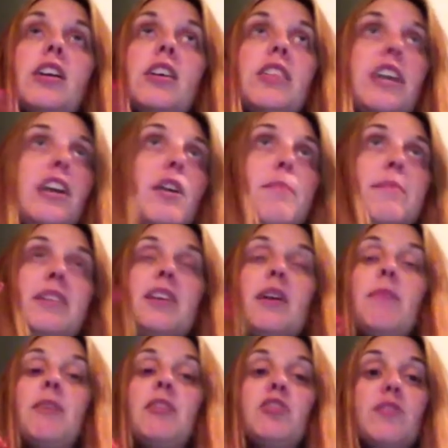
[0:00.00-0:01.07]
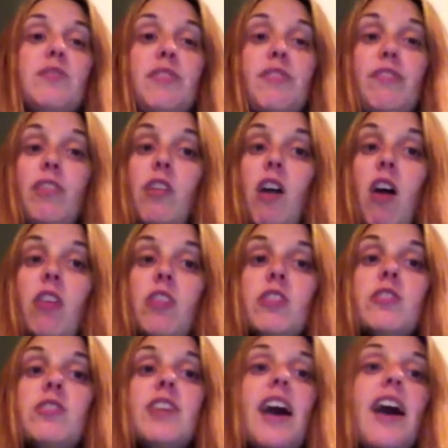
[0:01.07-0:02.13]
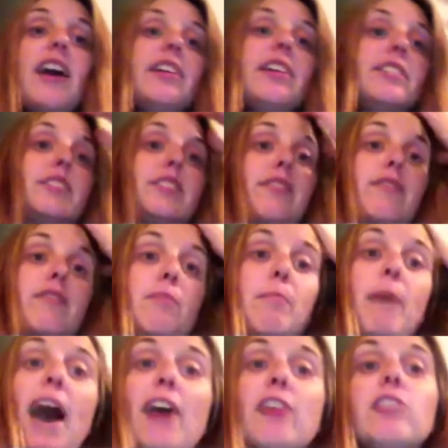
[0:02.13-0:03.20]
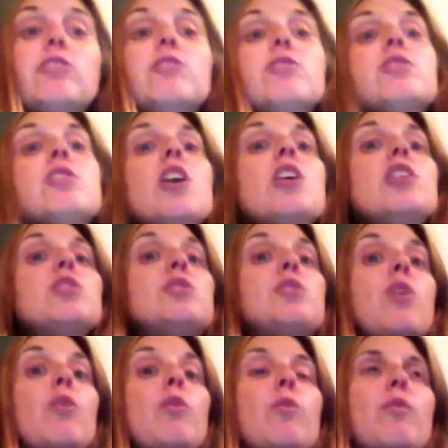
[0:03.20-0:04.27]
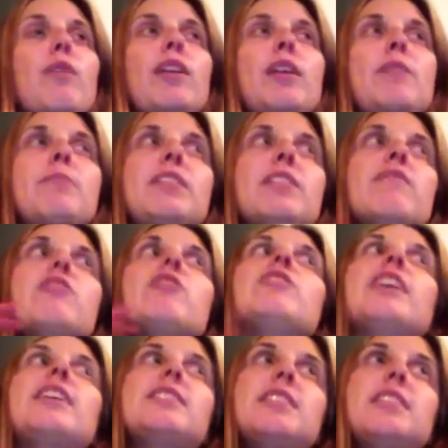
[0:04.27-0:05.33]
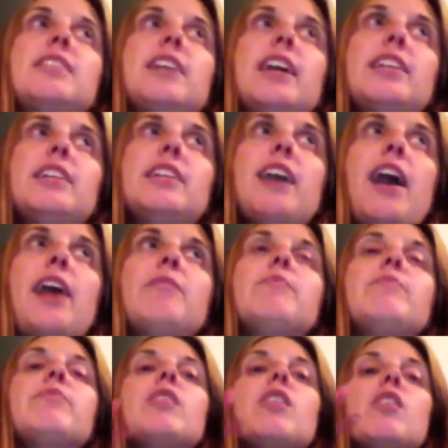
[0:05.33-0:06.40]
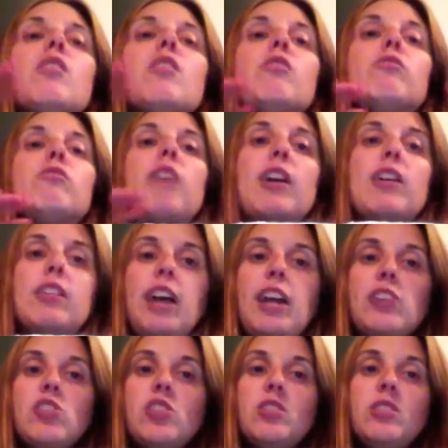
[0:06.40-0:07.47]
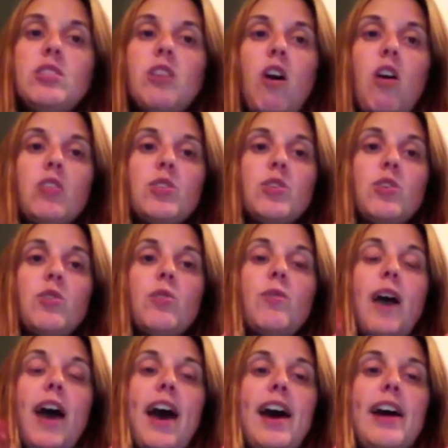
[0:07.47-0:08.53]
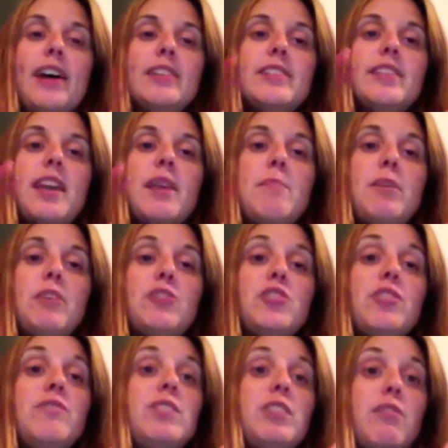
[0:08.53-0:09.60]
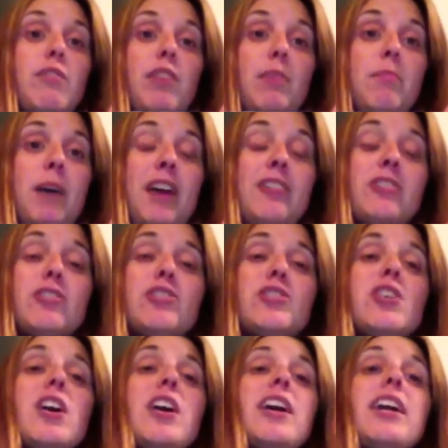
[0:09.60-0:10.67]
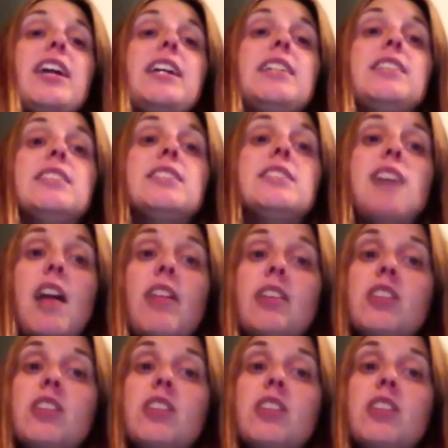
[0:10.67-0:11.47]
come in a bunch of different colors and different patterns. So, and I believe they're $19.99. Recollections also has a bunch of D-ring binders in solid